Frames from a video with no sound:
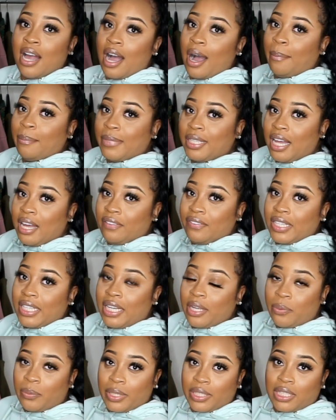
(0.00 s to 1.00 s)
I'm loving
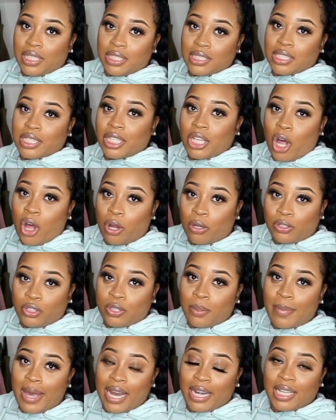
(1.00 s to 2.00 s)
it with this long
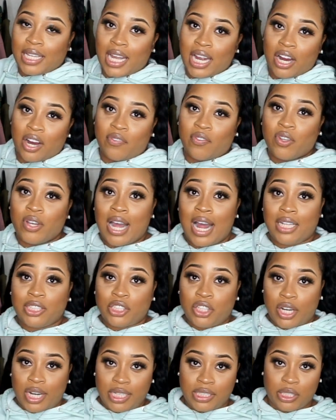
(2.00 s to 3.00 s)
dramatic hair. If you guys
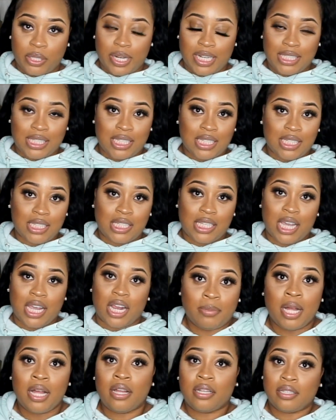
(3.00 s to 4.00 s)
are interested in this
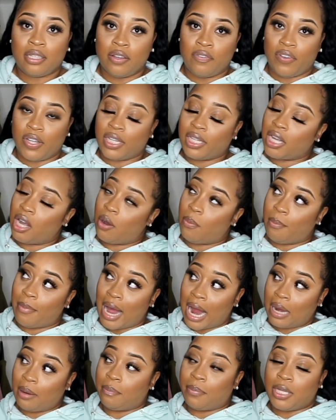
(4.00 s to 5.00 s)
hair, the video
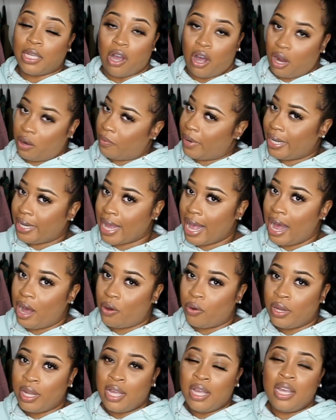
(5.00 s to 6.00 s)
might be already
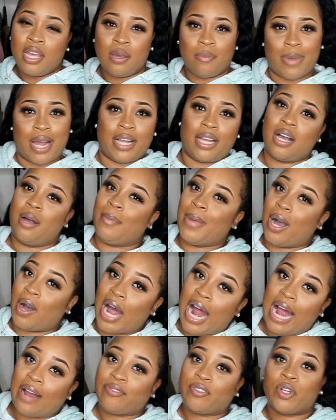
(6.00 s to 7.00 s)
out, might come
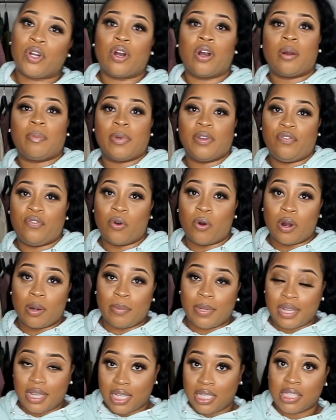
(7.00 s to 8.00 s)
out after or before,
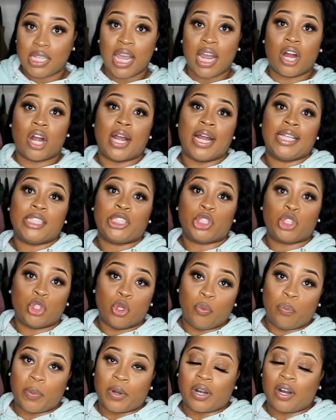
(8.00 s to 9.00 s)
but this hair is
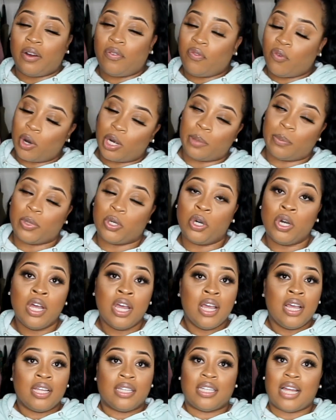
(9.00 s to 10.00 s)
super affordable,
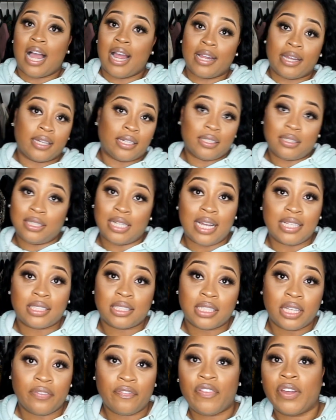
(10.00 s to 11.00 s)
like less
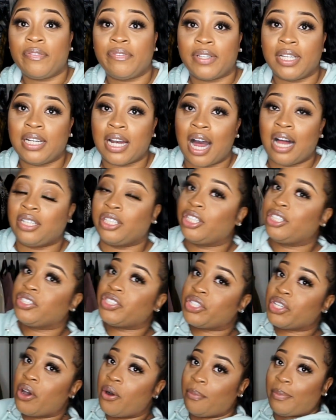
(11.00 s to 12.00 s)
than $50.
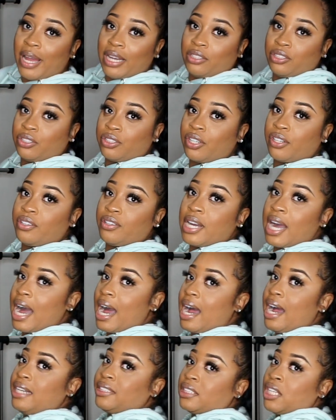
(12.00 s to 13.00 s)
So make sure you
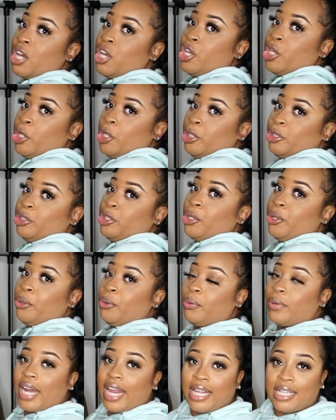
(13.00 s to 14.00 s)
guys
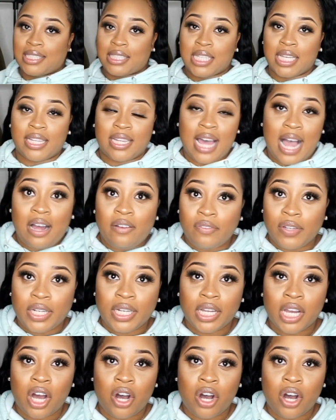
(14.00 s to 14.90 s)
tune into that video.